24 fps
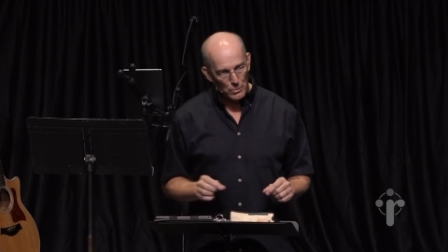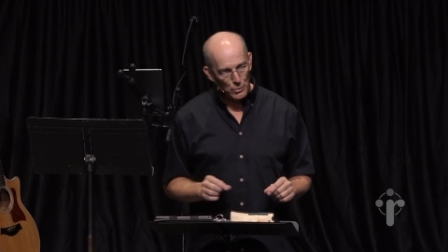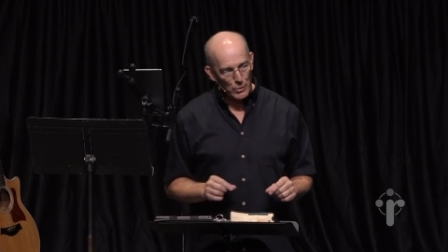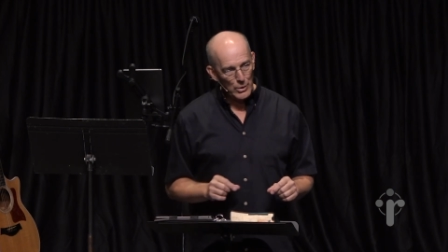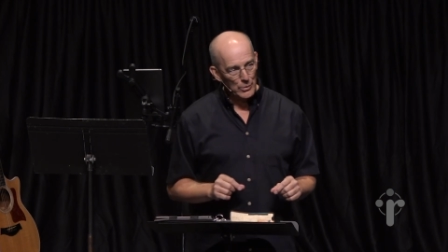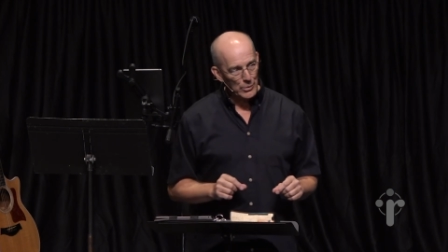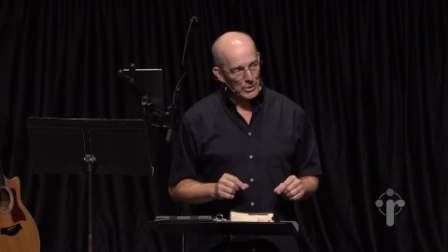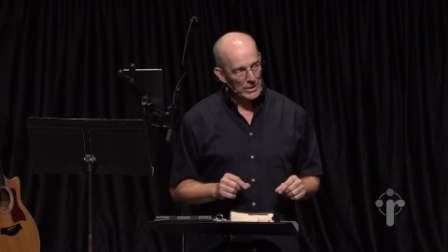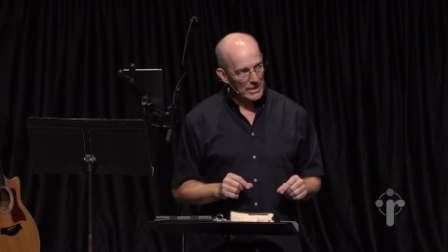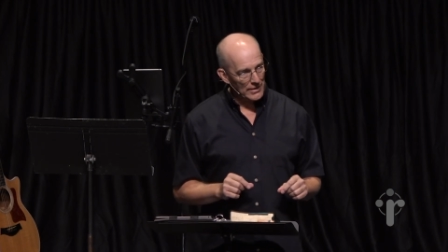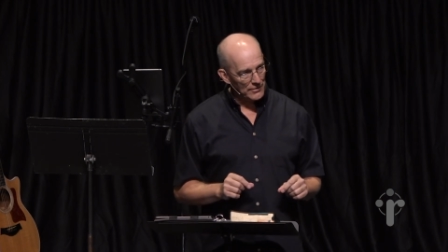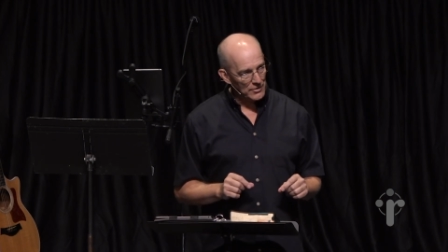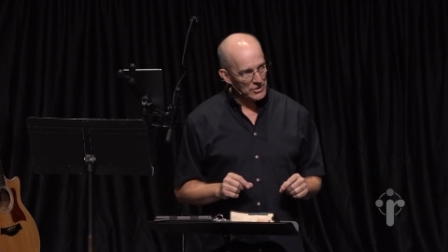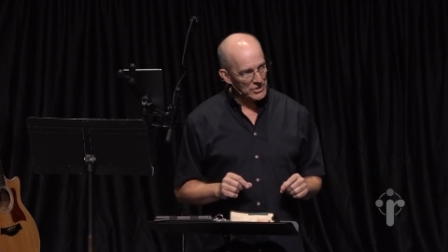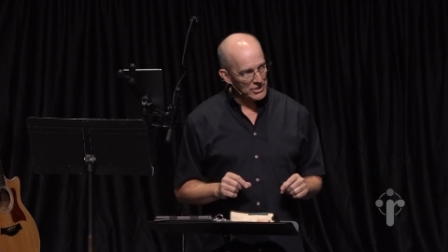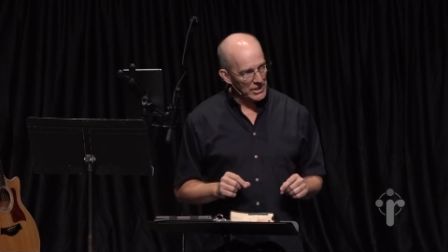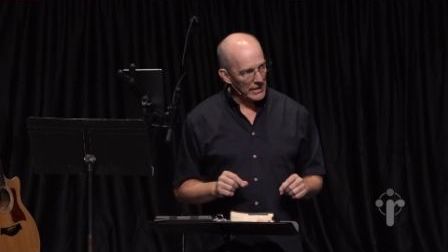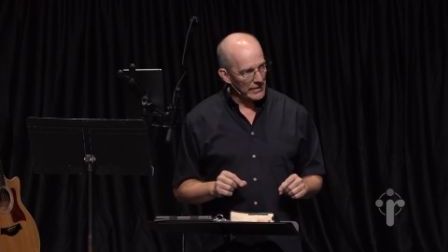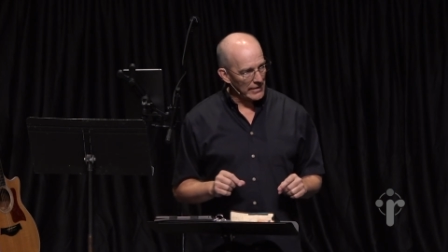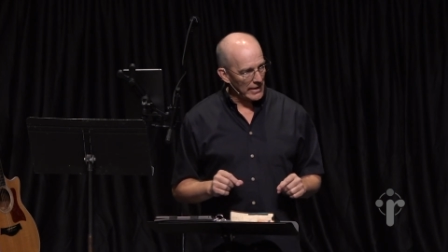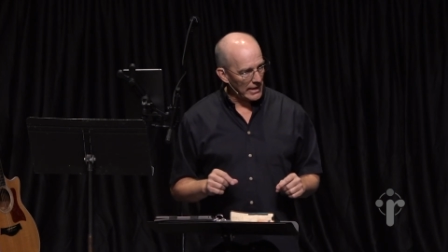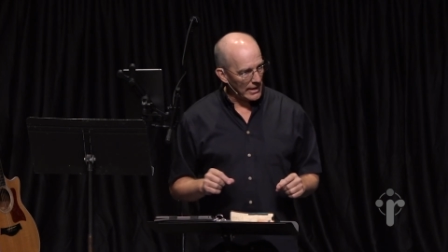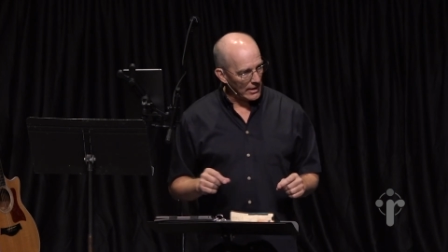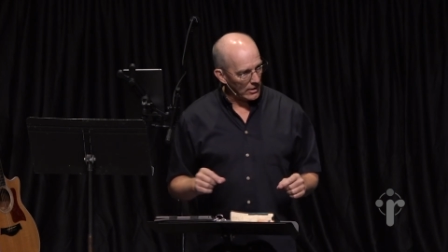We would never
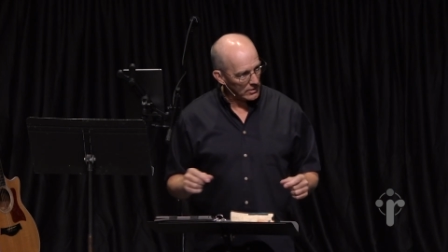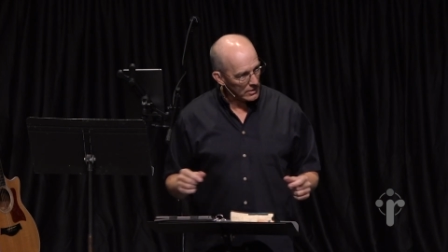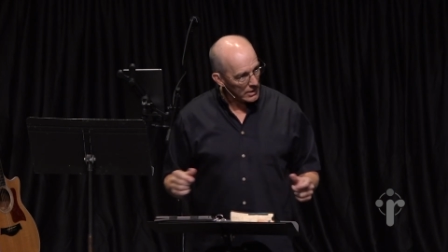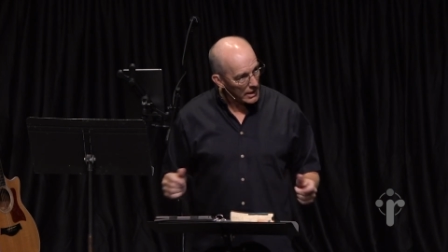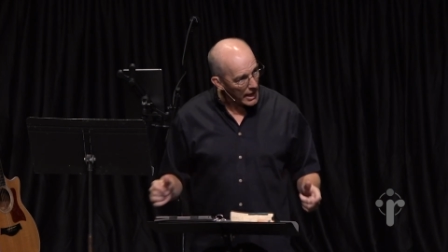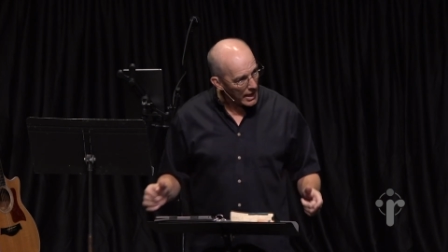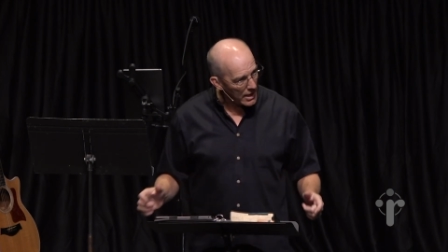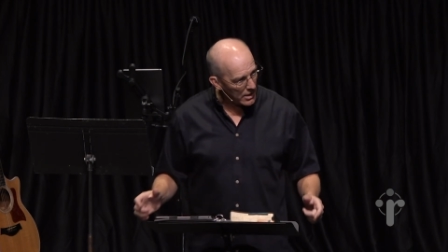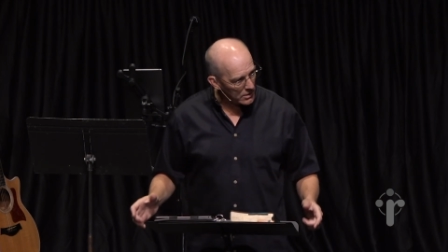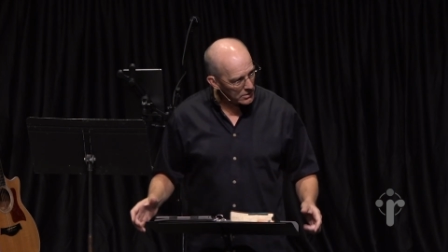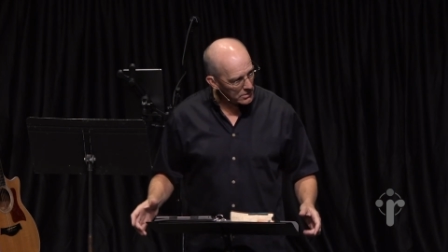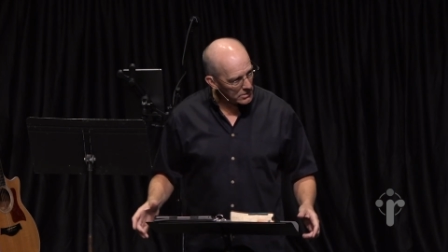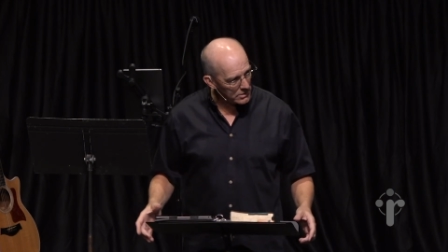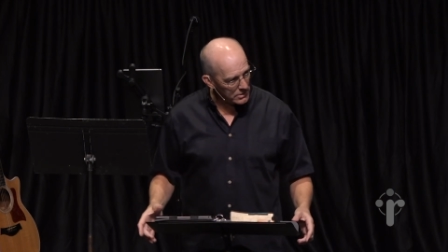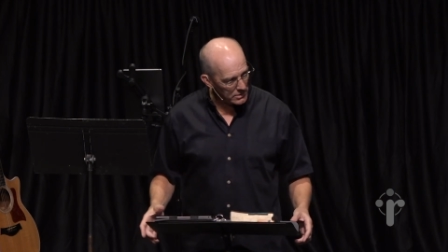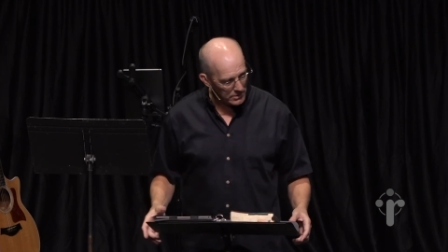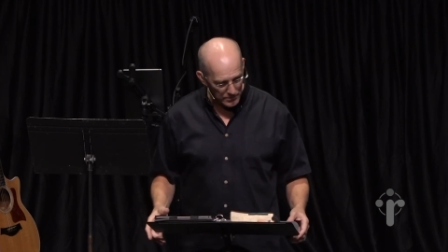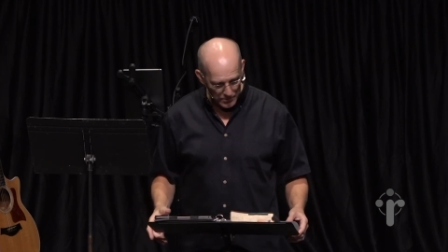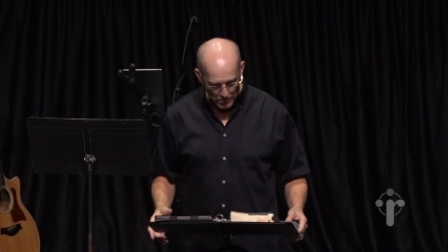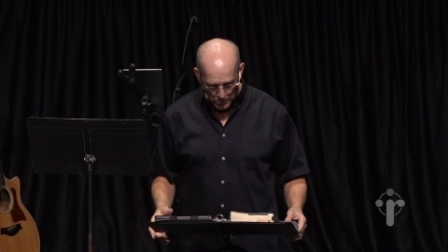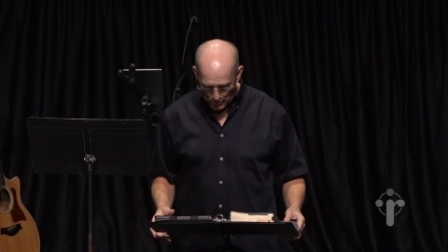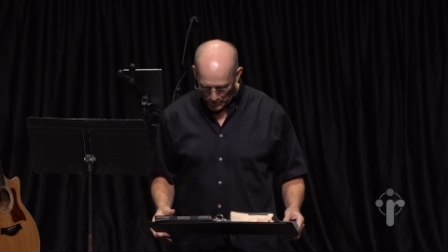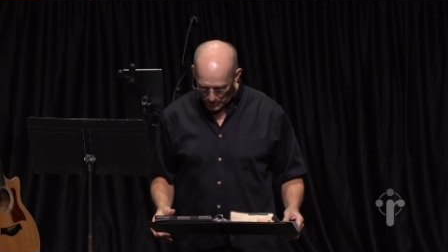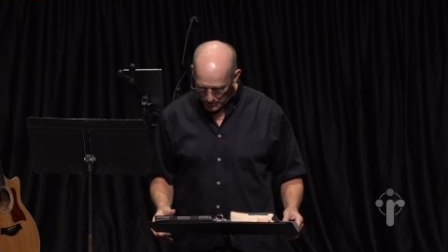say that out loud,
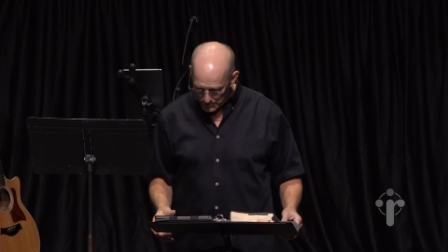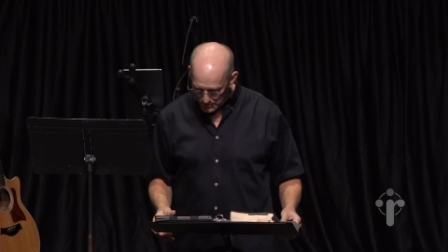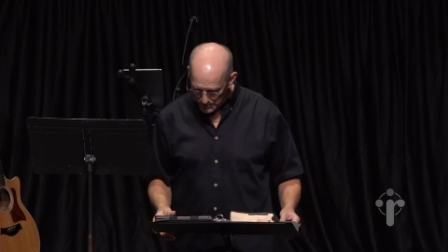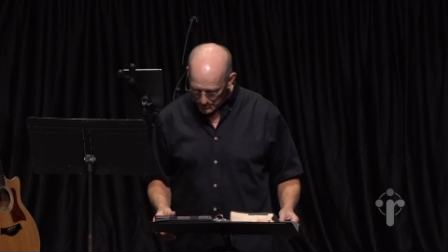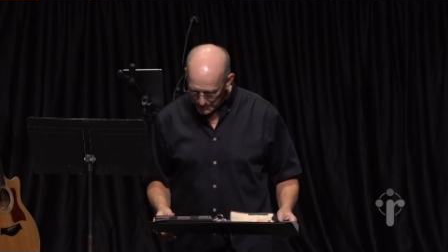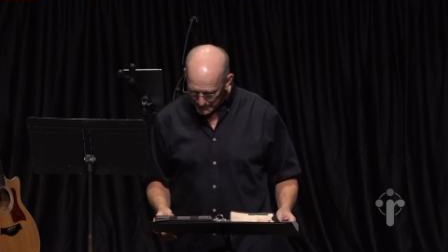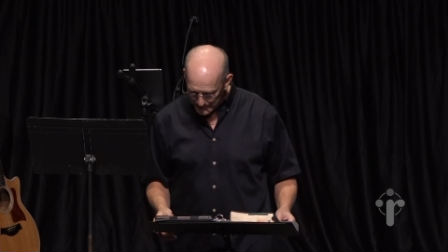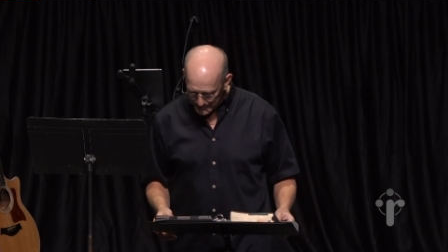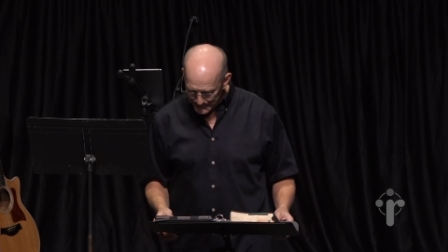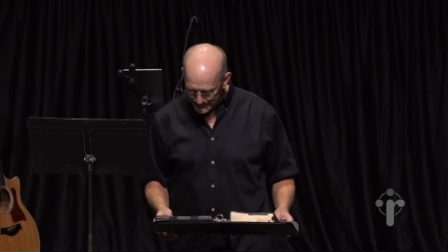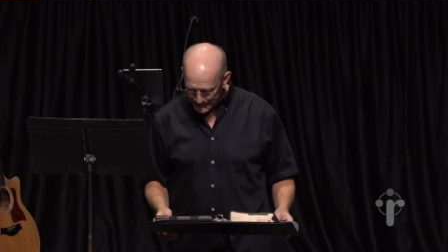of course,